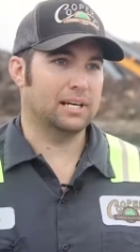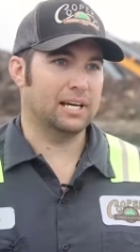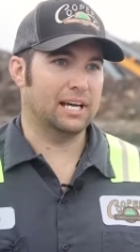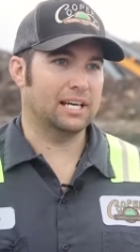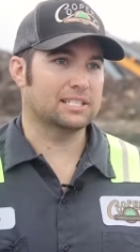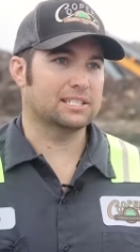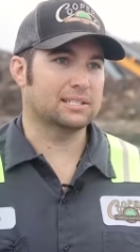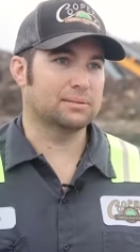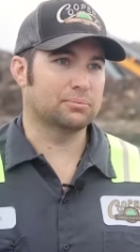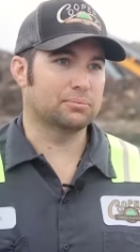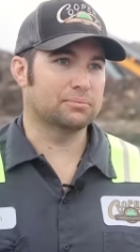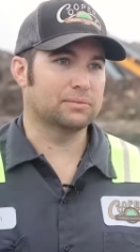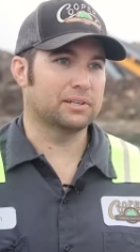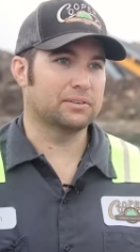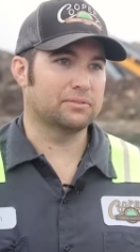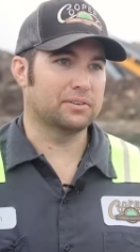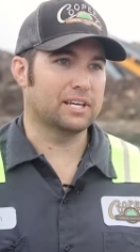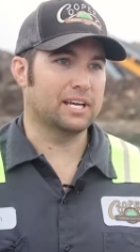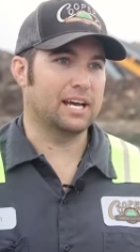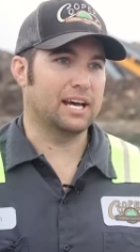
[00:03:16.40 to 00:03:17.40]
asked him
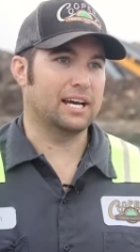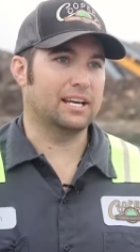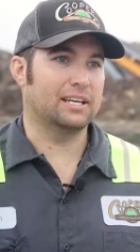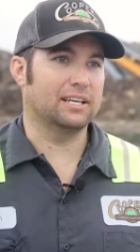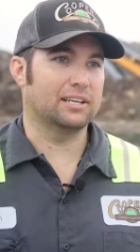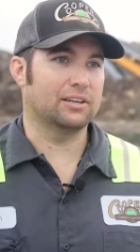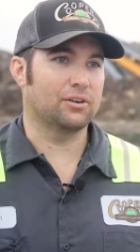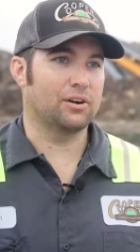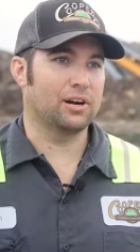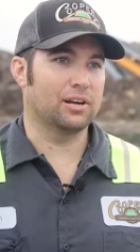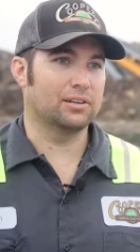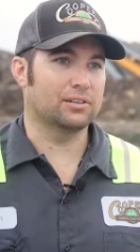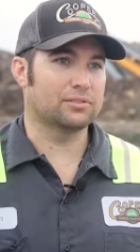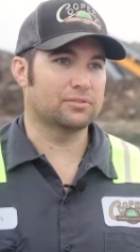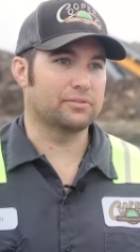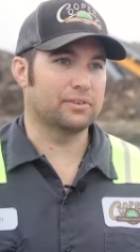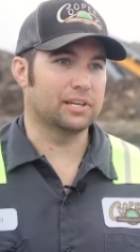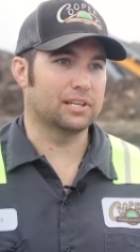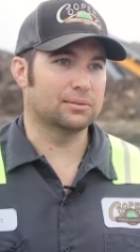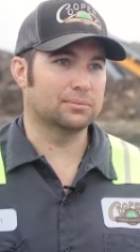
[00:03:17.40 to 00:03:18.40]
if he had any
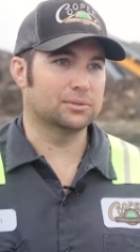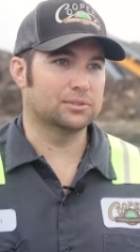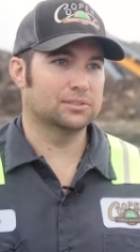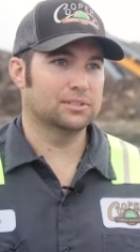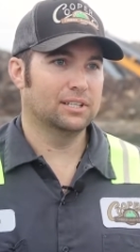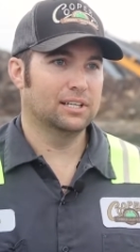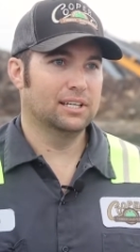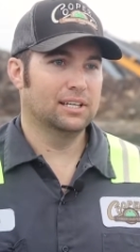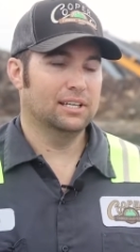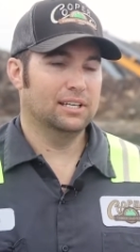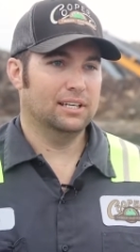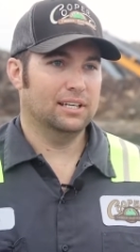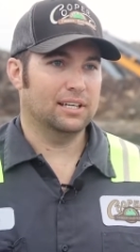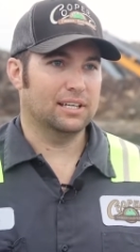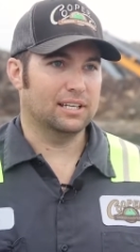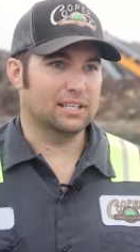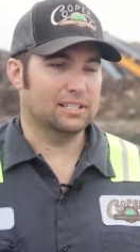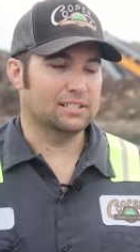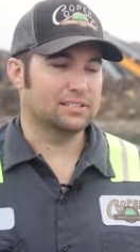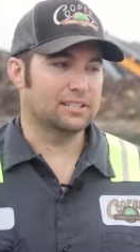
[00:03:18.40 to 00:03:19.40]
grinders available,
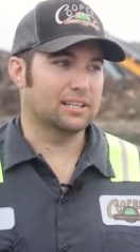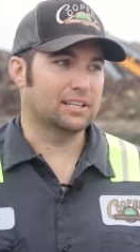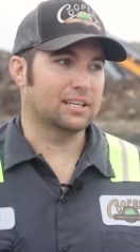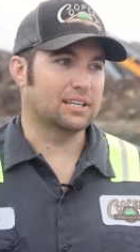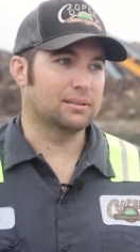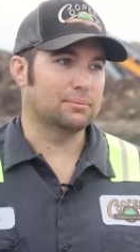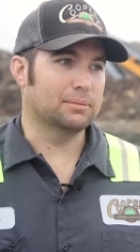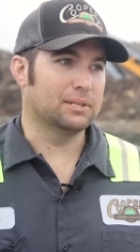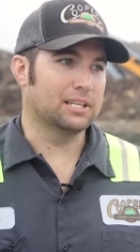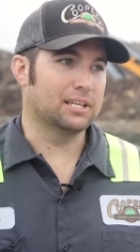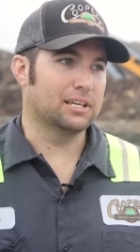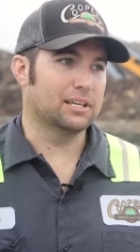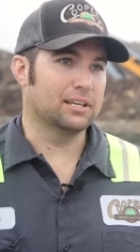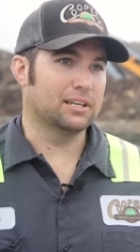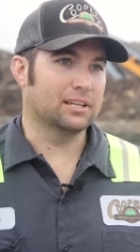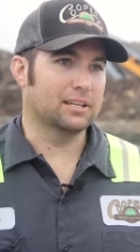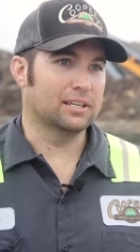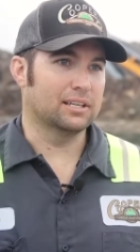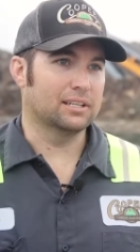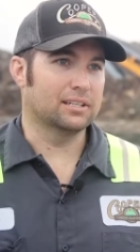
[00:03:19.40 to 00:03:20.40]
and he said he'd be
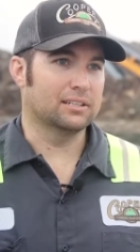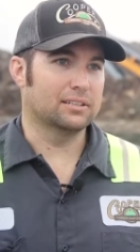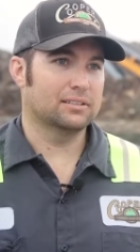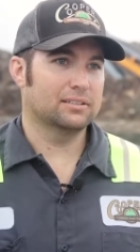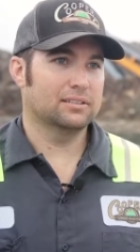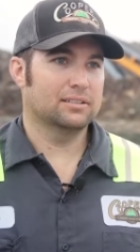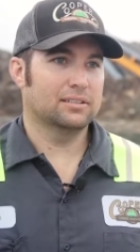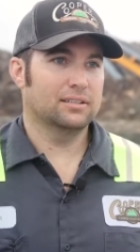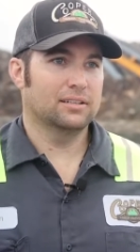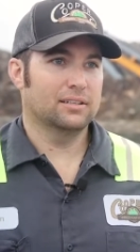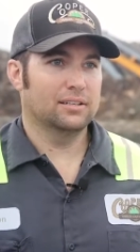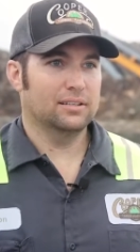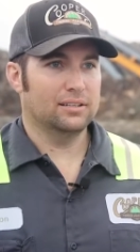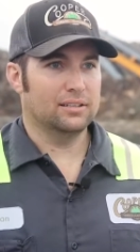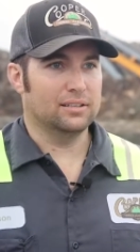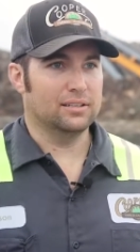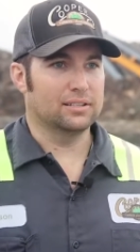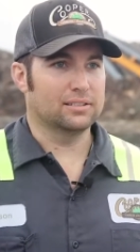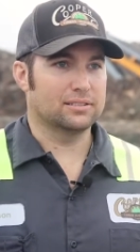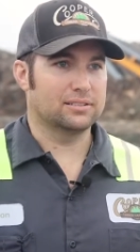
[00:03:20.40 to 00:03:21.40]
getting in
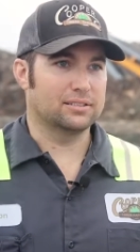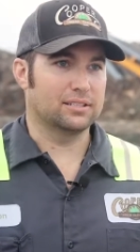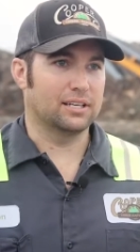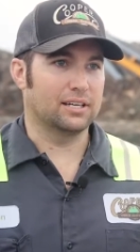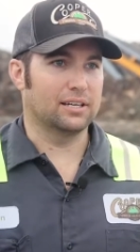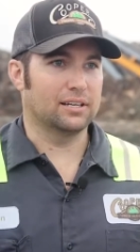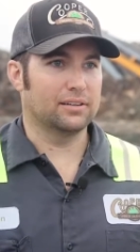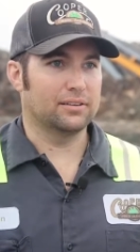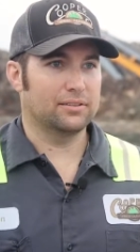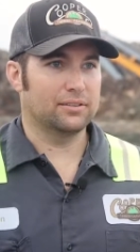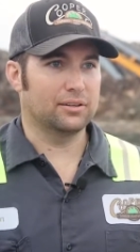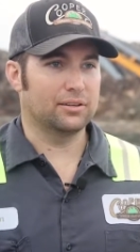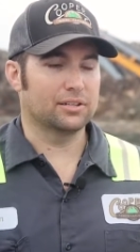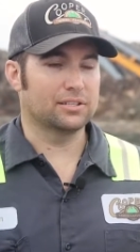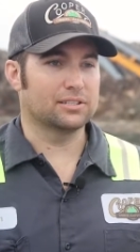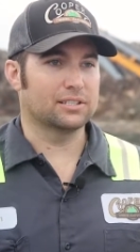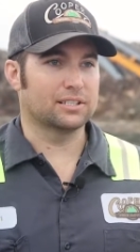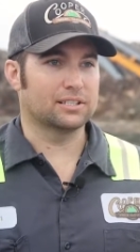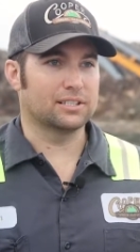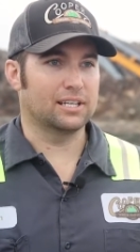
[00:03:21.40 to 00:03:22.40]
this
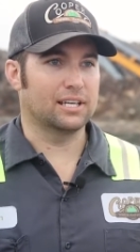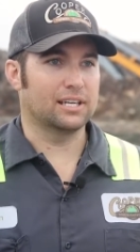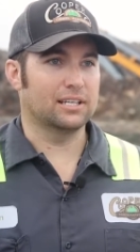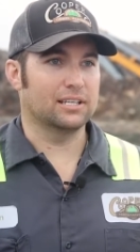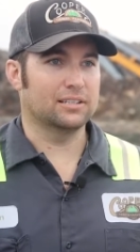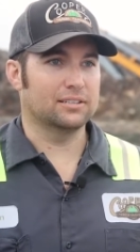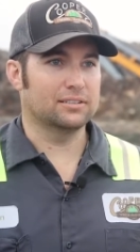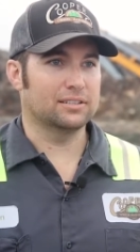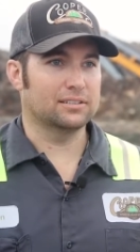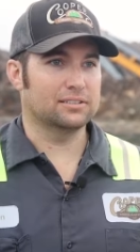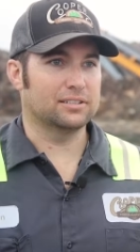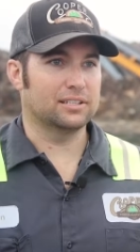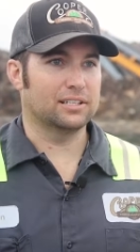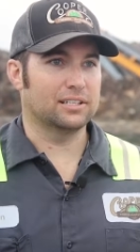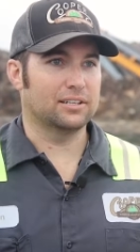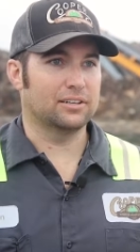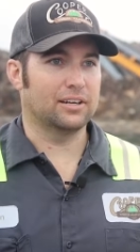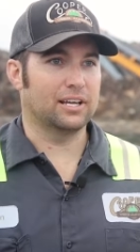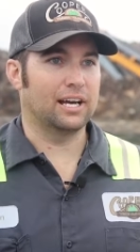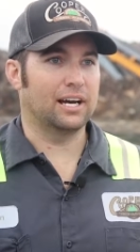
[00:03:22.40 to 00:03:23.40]
3680 that's
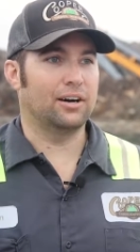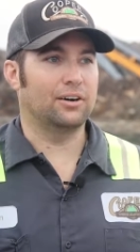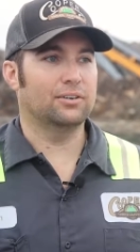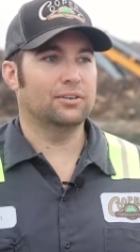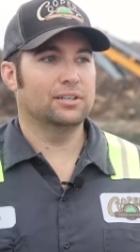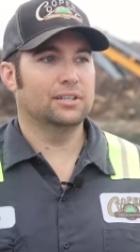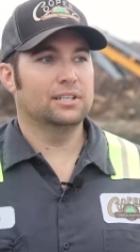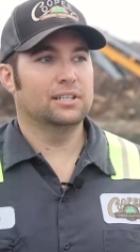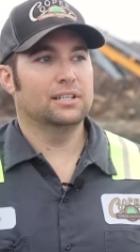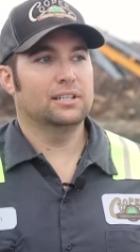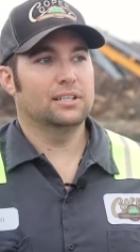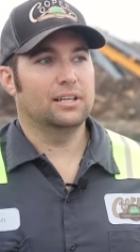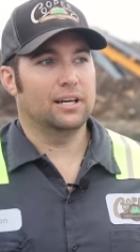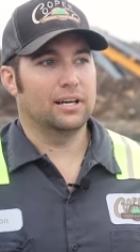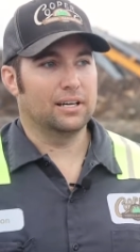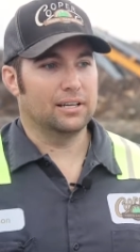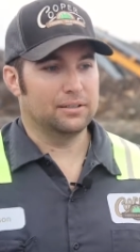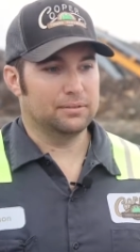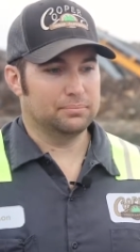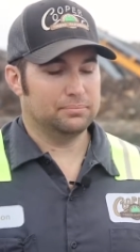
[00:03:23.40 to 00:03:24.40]
sitting here now.
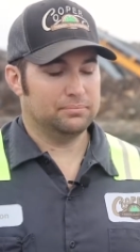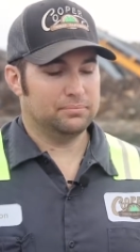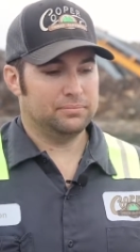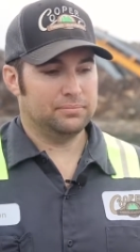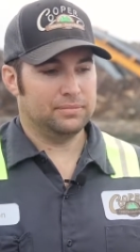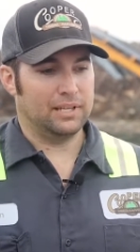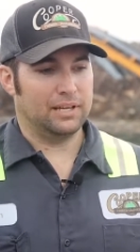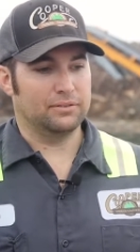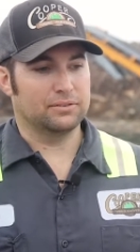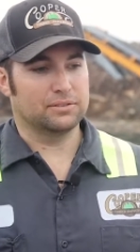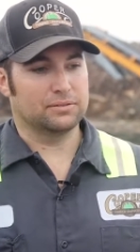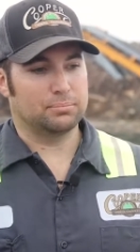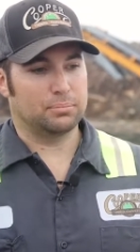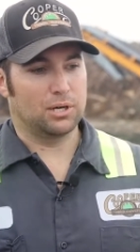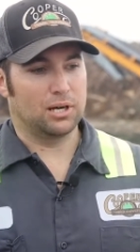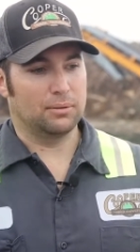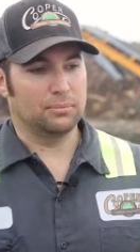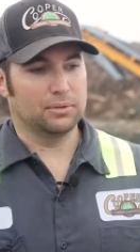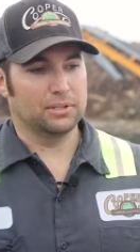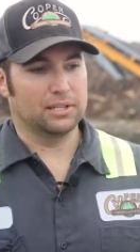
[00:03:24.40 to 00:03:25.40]
That was
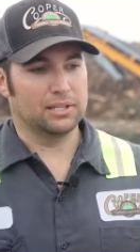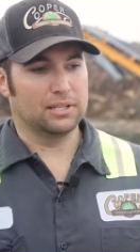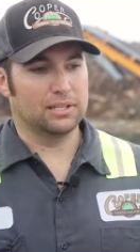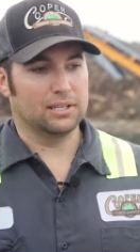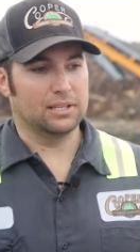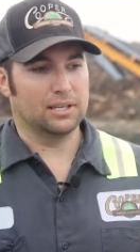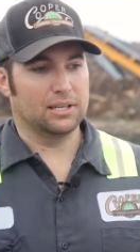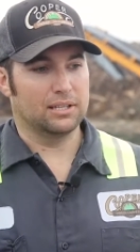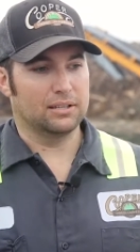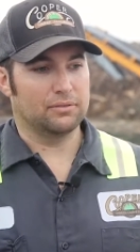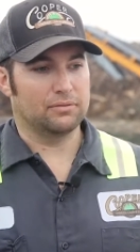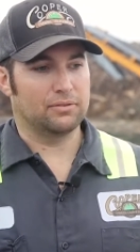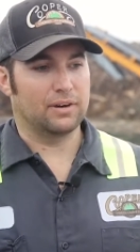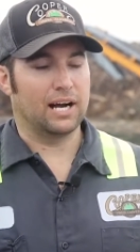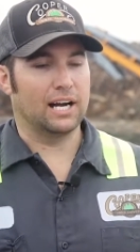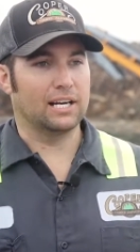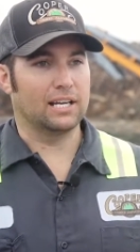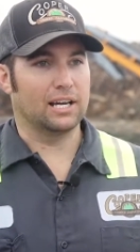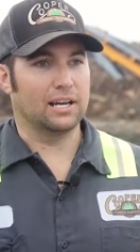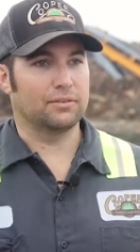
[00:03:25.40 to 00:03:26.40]
probably the
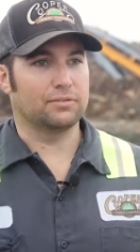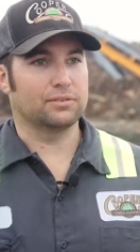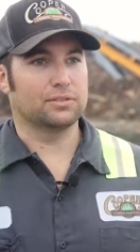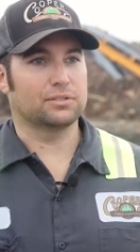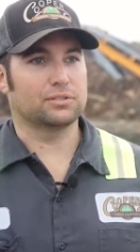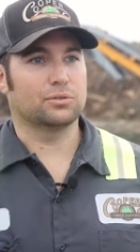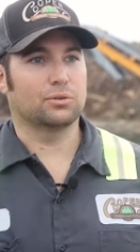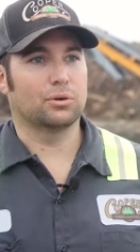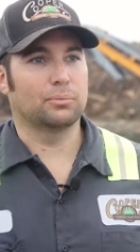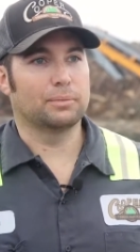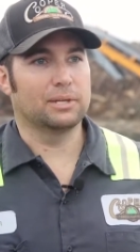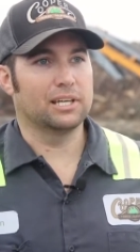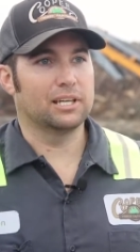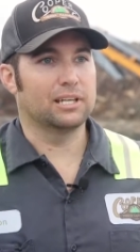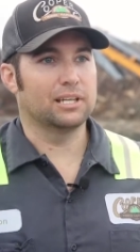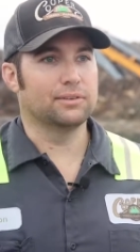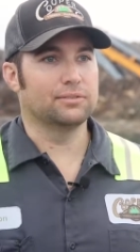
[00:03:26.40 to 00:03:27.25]
Friday after the storm hit.